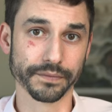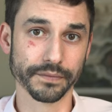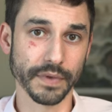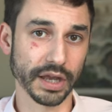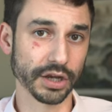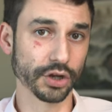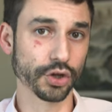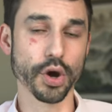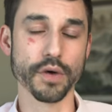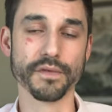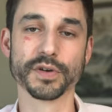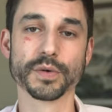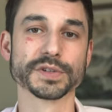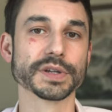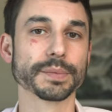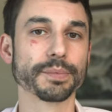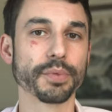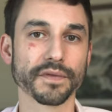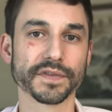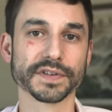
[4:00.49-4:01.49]
And COVID was
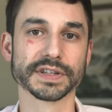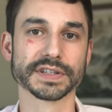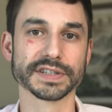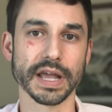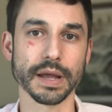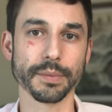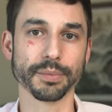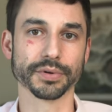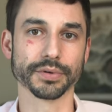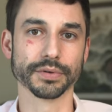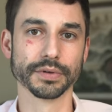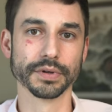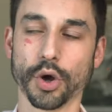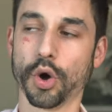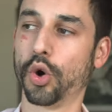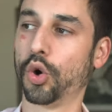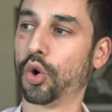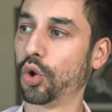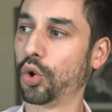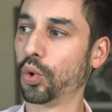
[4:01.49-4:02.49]
a perfect example. The
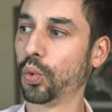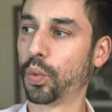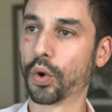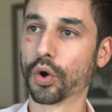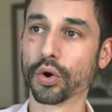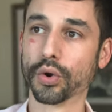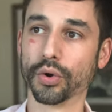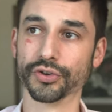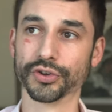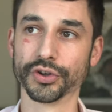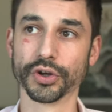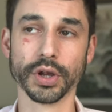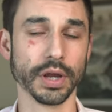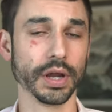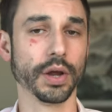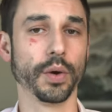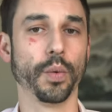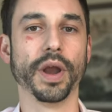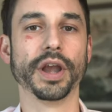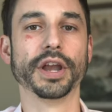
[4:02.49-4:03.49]
whole world
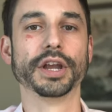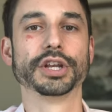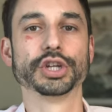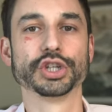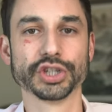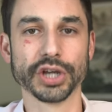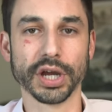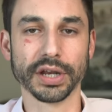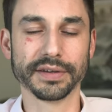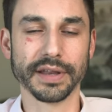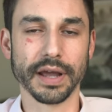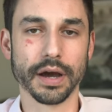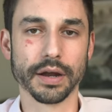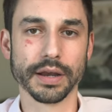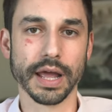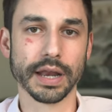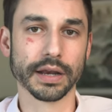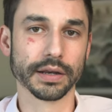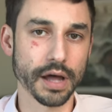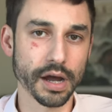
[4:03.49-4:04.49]
went into shutdown
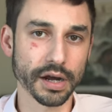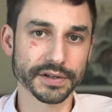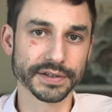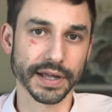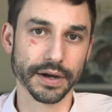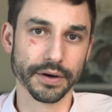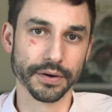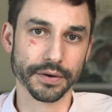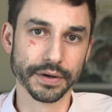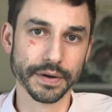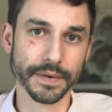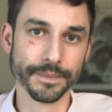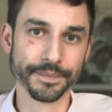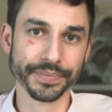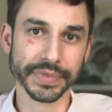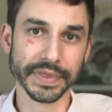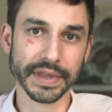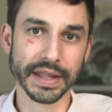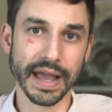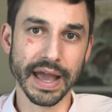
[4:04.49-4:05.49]
and lockdown.
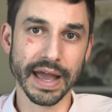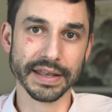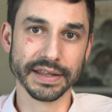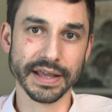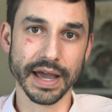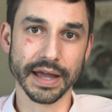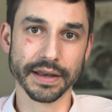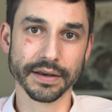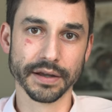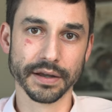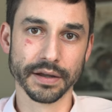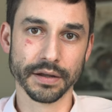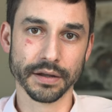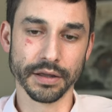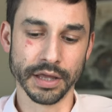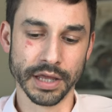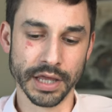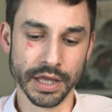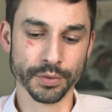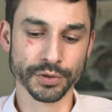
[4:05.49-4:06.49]
And yet
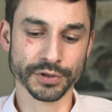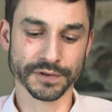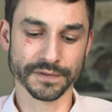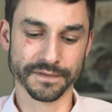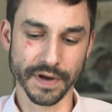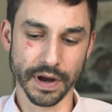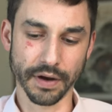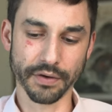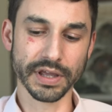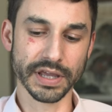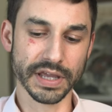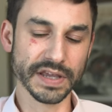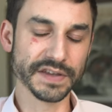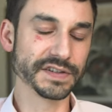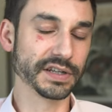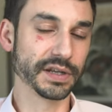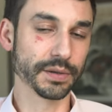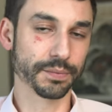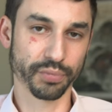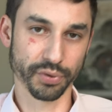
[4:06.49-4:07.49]
it was very
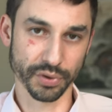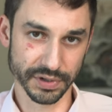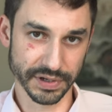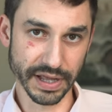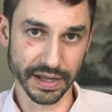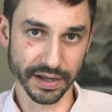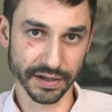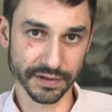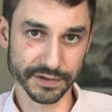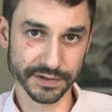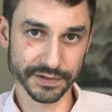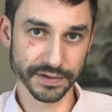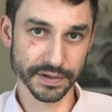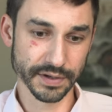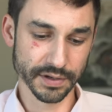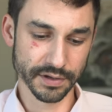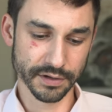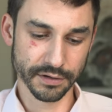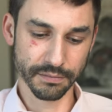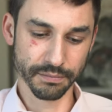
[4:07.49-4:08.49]
easy to predict
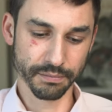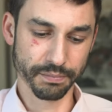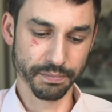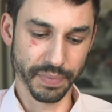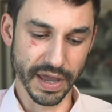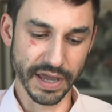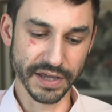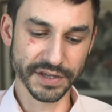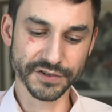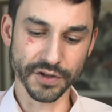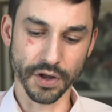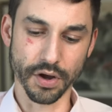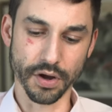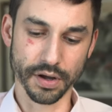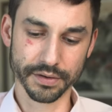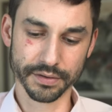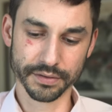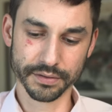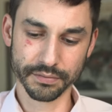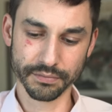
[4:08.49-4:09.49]
based
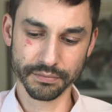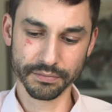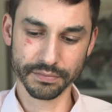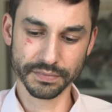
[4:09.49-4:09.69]
on